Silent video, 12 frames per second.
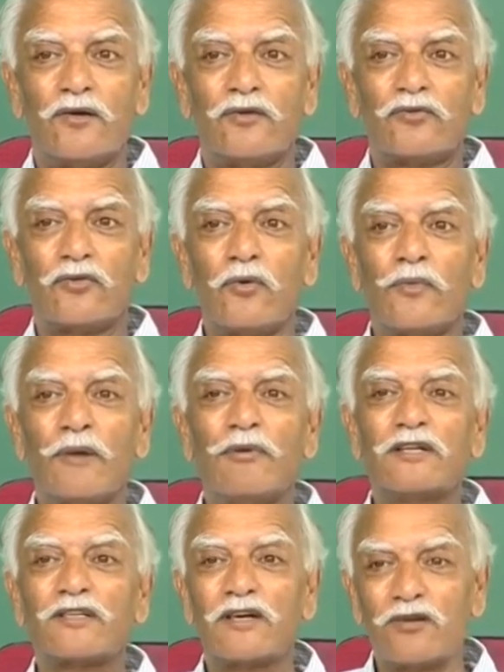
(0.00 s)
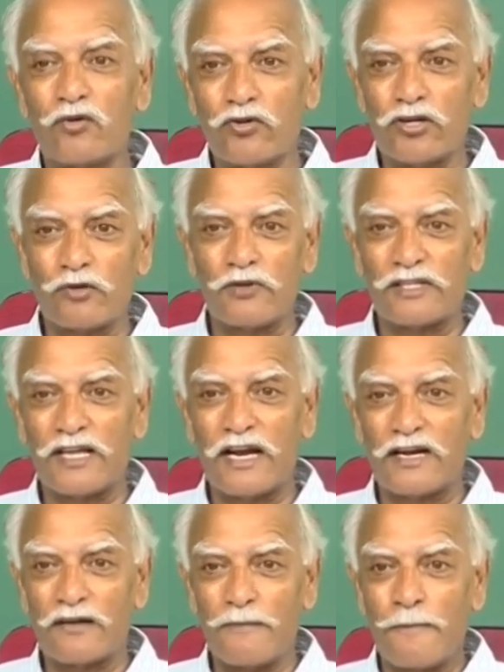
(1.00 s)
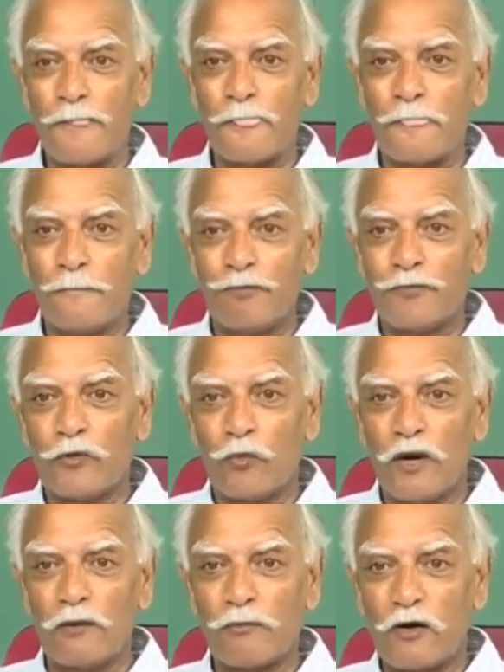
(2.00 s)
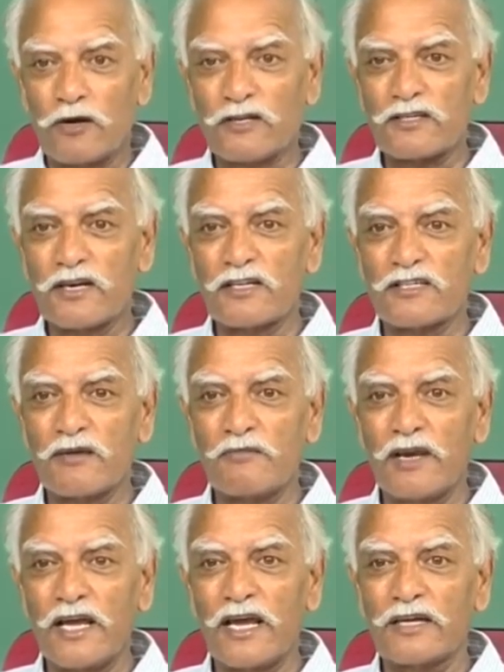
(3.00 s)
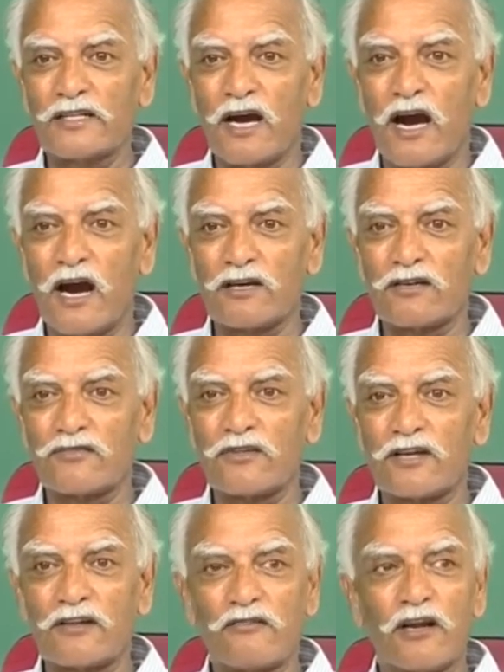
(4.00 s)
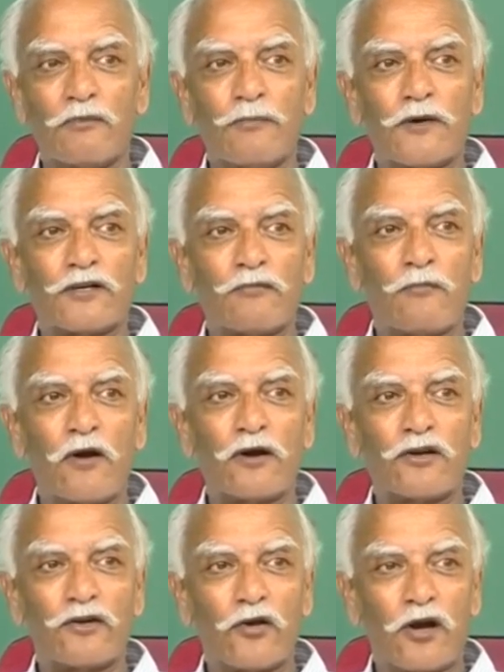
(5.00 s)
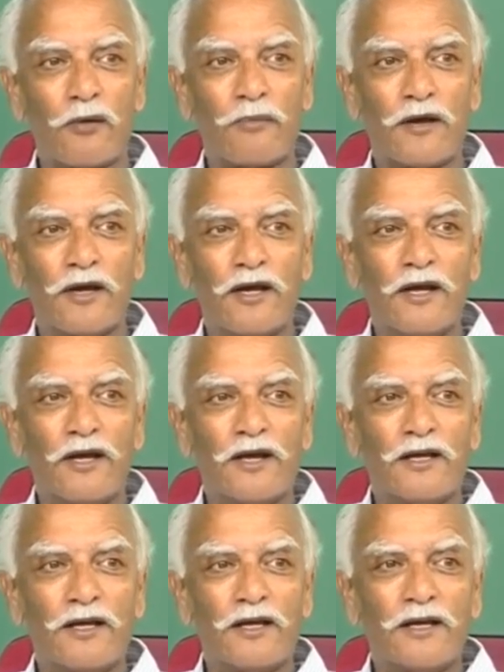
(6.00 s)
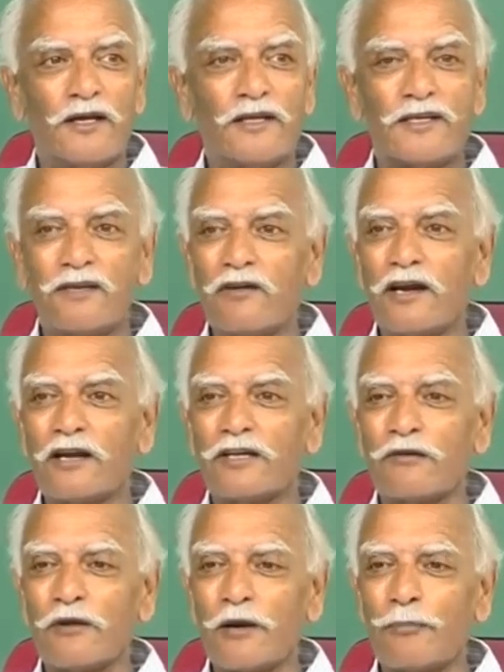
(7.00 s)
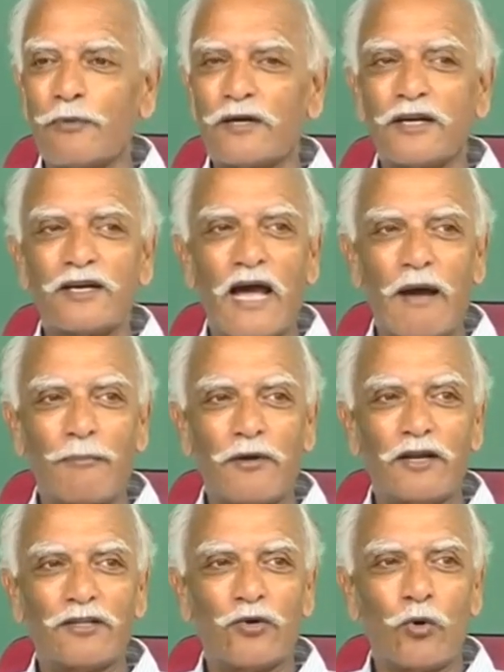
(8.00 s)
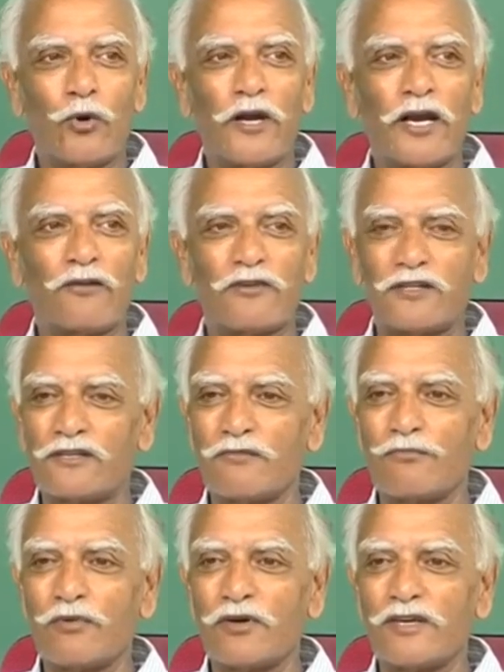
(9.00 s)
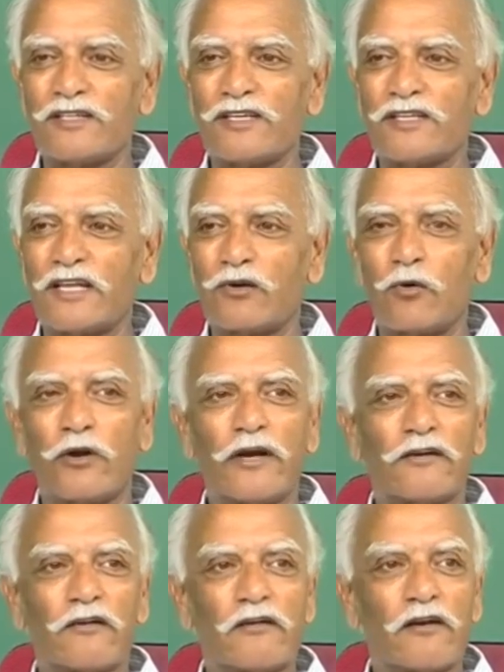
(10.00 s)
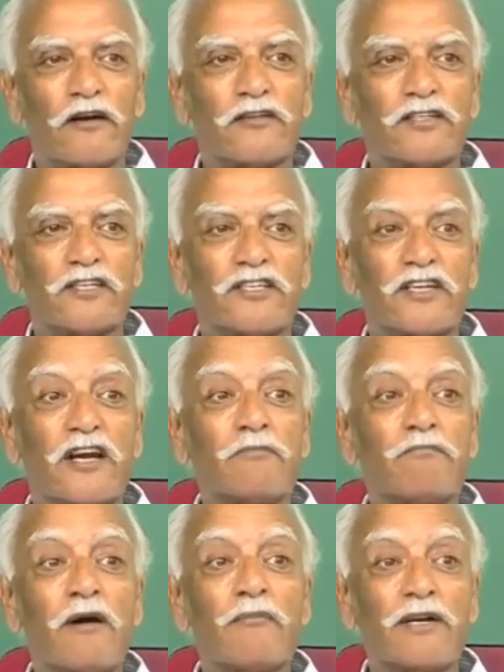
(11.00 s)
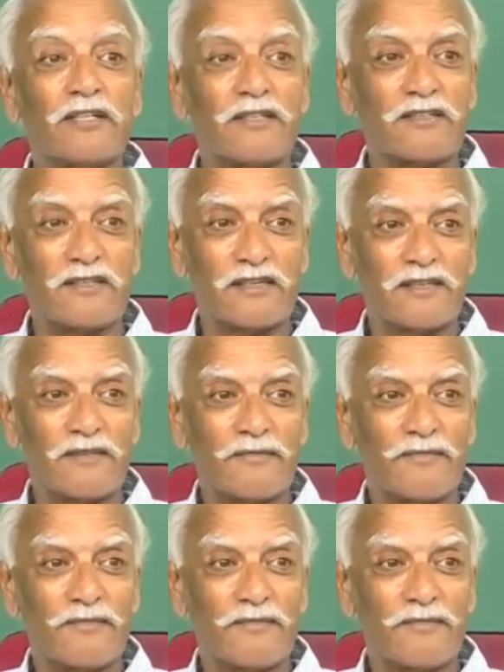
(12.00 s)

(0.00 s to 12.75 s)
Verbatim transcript: So, Weber's conclusion was that while Protestantism lay at the heart of the development of modern Europe, similar development did not happen in the Orient for the simple reason that oriental religions did not permit this.